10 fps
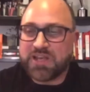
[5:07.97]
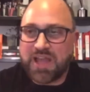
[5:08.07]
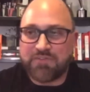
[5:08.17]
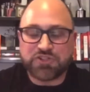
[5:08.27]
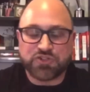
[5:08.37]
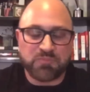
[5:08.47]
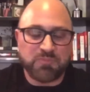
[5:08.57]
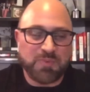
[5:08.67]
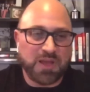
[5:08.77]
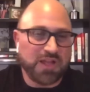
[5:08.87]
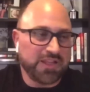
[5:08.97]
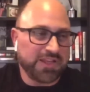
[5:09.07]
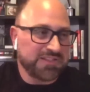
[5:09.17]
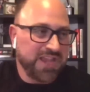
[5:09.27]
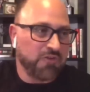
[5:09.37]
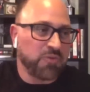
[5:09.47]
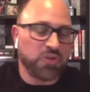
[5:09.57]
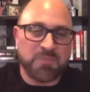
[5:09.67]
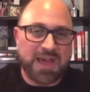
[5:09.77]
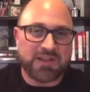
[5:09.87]
we didn't have a
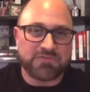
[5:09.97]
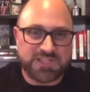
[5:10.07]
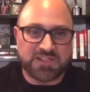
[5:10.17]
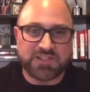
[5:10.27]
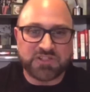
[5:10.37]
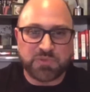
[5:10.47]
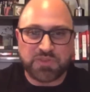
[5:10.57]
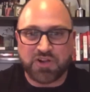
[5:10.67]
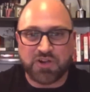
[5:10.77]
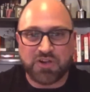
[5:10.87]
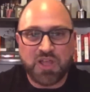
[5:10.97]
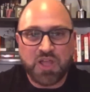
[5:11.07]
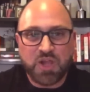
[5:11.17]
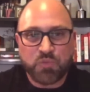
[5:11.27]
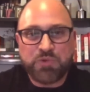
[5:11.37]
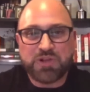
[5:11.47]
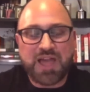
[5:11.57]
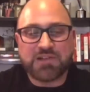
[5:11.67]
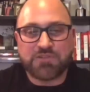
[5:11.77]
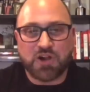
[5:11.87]
terrible amount of dealings with her. We were
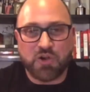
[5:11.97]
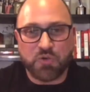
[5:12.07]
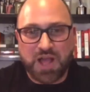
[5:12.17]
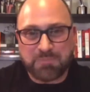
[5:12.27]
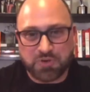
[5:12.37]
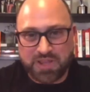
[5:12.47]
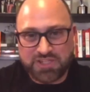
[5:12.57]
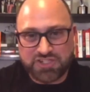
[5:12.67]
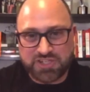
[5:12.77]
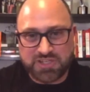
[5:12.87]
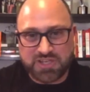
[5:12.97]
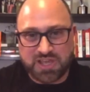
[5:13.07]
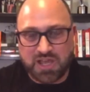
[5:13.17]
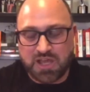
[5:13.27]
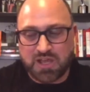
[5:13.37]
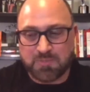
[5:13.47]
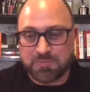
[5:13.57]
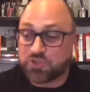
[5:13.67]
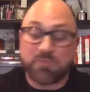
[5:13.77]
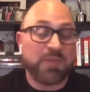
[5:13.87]
kind of our own operation.
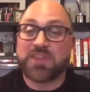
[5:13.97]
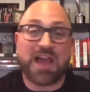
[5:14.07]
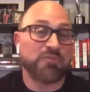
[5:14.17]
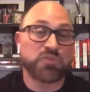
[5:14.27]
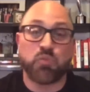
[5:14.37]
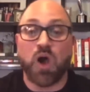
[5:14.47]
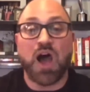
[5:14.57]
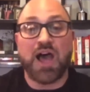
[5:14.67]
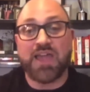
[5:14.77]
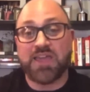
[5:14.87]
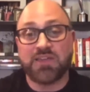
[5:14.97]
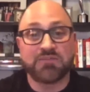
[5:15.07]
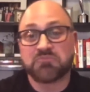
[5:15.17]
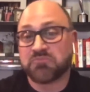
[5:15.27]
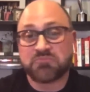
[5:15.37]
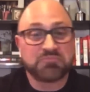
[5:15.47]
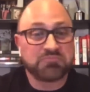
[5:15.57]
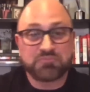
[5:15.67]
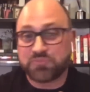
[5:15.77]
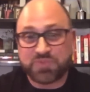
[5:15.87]
So maybe that was why
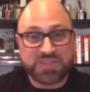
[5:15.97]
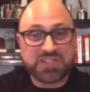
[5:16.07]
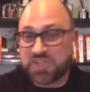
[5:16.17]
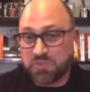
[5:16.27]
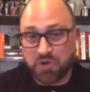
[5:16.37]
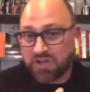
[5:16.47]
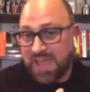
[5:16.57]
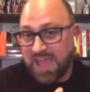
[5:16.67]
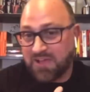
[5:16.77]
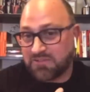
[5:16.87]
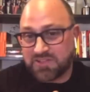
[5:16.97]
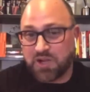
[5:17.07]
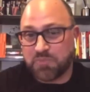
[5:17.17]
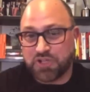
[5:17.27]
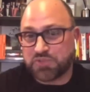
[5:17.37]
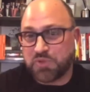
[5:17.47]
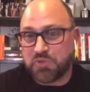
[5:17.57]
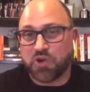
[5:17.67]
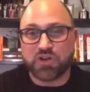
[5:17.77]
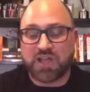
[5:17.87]
things didn't work out, you know, because we
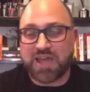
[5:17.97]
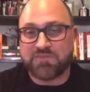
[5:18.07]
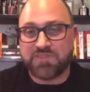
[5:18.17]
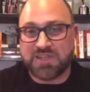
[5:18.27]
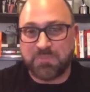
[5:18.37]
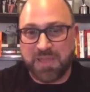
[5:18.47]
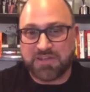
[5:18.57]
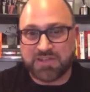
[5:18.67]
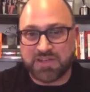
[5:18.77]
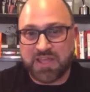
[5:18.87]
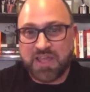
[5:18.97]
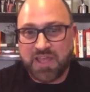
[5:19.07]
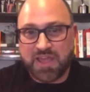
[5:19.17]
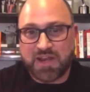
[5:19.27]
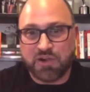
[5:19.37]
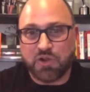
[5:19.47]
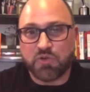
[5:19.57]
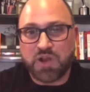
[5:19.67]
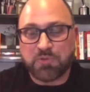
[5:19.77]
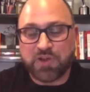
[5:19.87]
were kind of independent and our
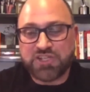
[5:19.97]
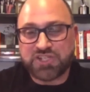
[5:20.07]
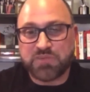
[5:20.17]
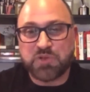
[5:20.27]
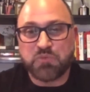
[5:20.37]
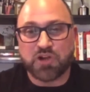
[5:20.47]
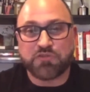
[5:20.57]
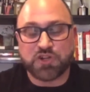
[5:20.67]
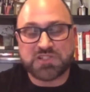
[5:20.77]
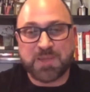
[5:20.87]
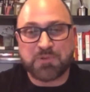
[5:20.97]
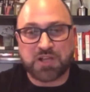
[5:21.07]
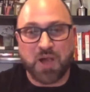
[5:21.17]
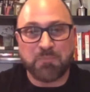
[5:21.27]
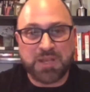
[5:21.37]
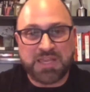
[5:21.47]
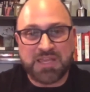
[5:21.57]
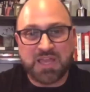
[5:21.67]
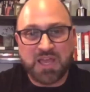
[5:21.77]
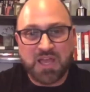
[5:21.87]
own operation, and we worked for a separate
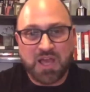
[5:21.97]
company.